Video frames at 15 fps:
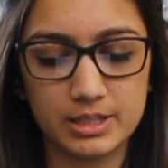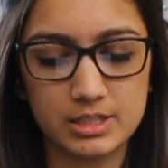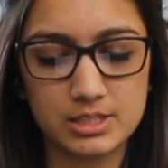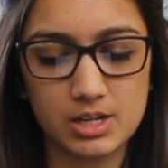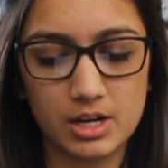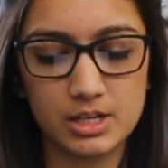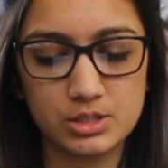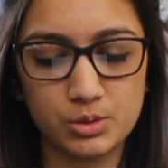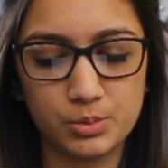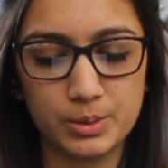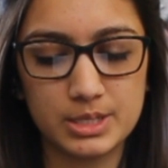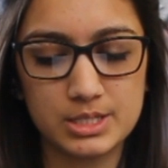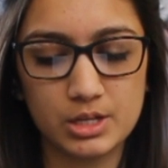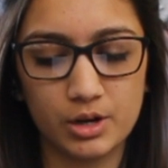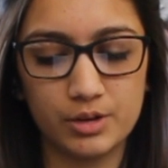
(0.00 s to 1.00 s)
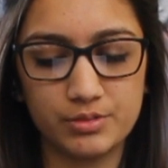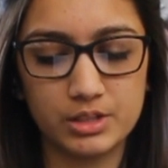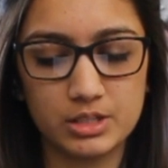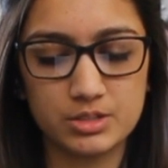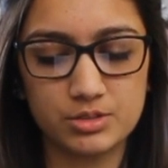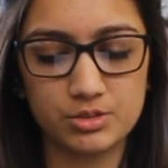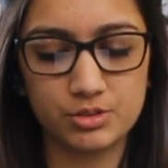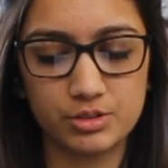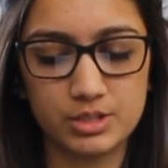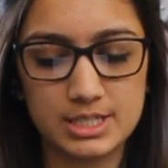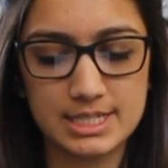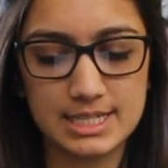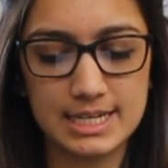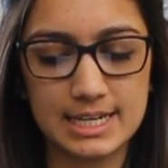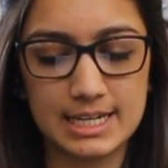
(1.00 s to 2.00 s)
the title appears over the
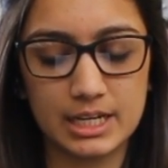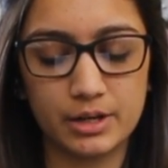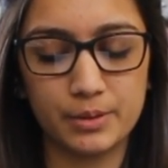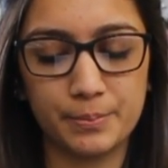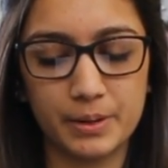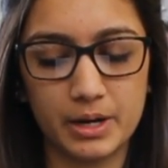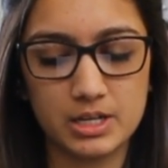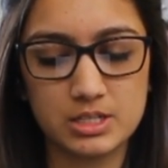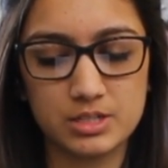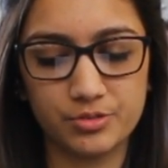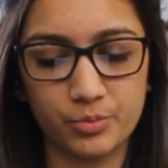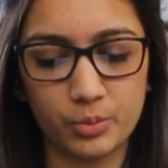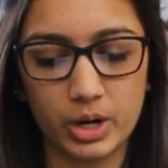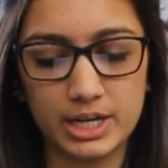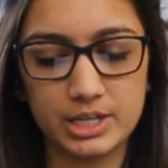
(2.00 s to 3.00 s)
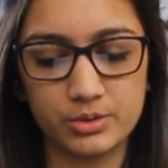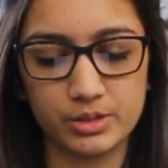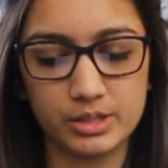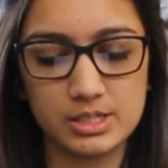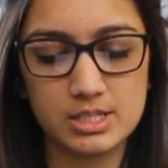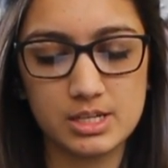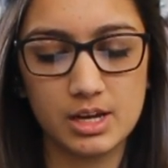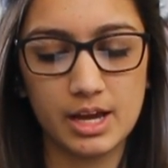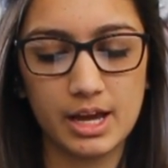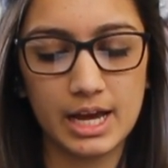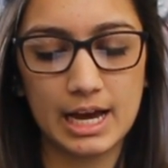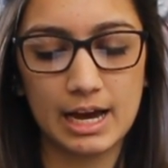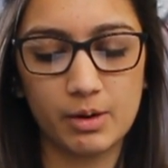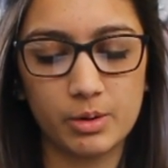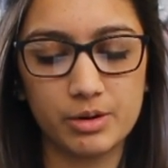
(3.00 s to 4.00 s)
scene in a burst of white noise.
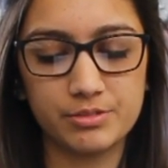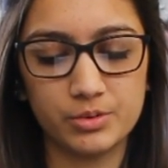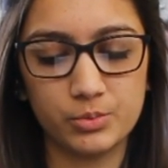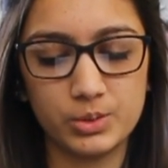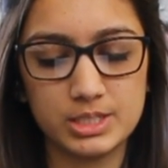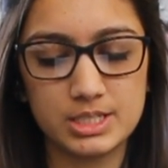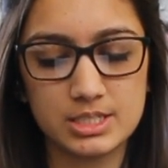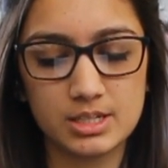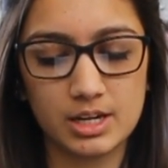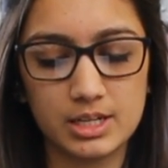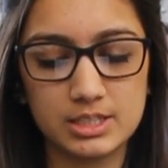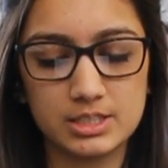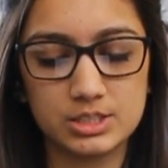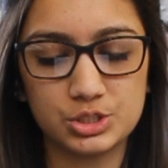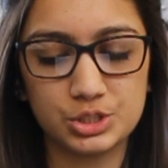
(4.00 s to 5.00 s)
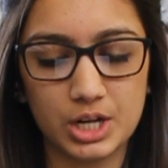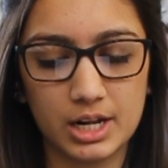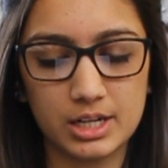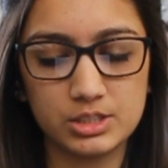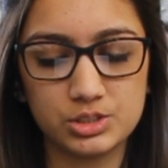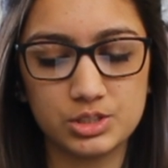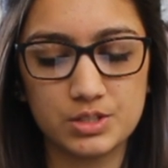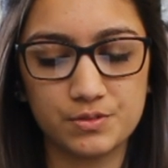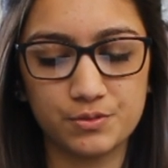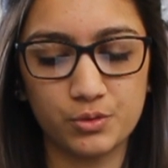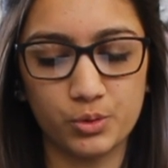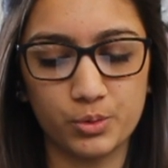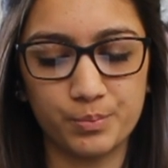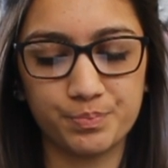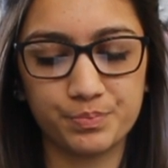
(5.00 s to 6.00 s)
However, we decided to challenge this
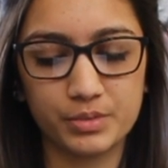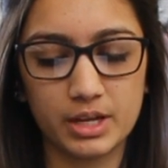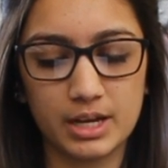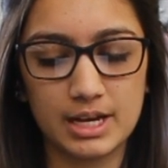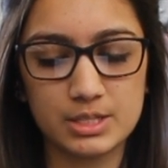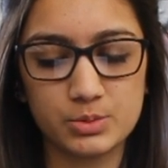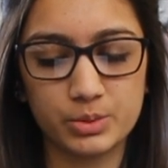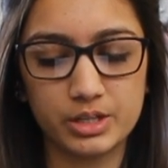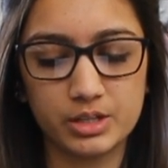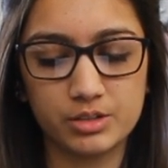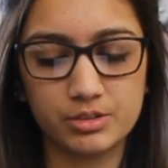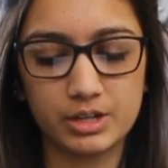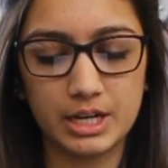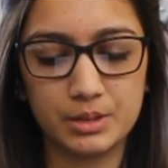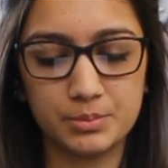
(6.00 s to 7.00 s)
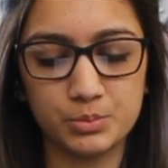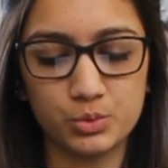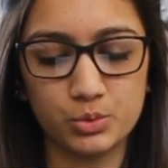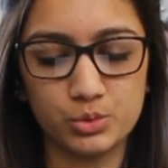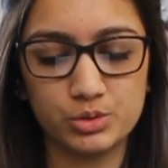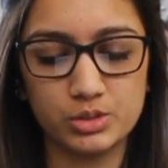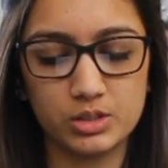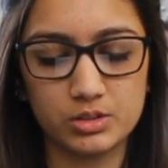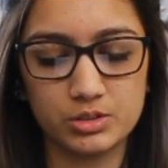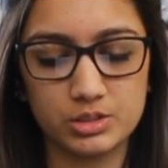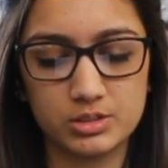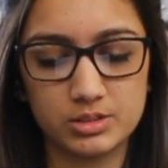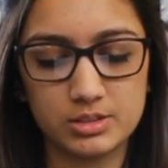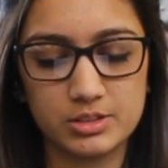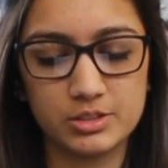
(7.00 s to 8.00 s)
form as we could create a more
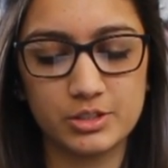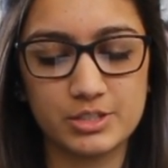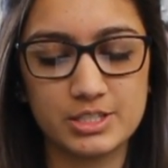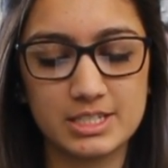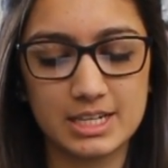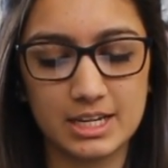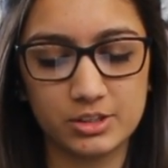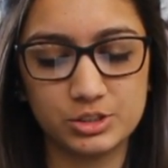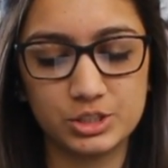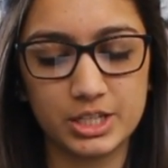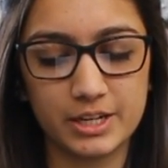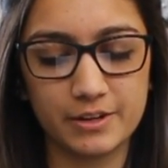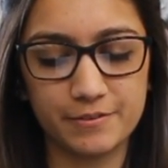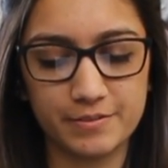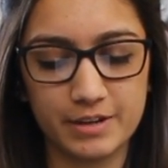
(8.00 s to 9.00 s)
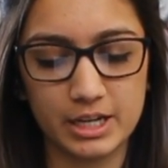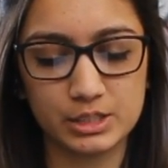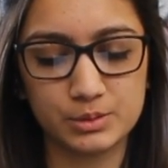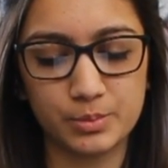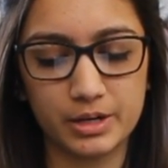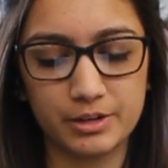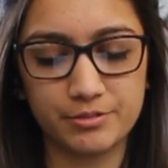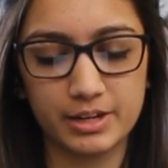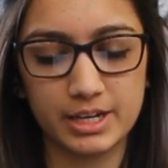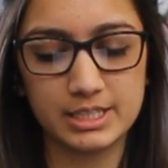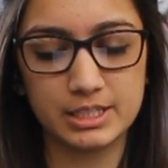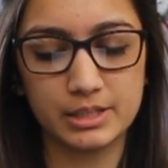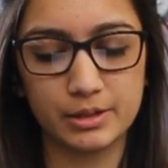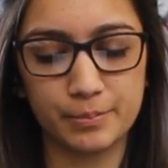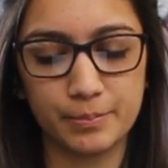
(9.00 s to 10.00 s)
nostalgic effect by
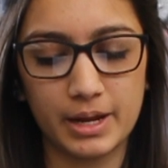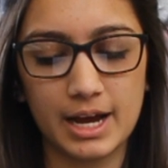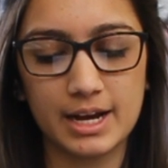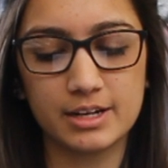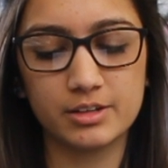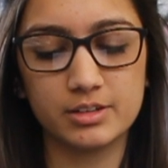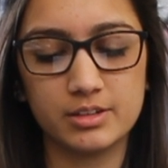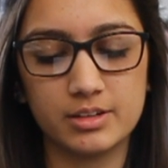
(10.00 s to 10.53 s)
fading to black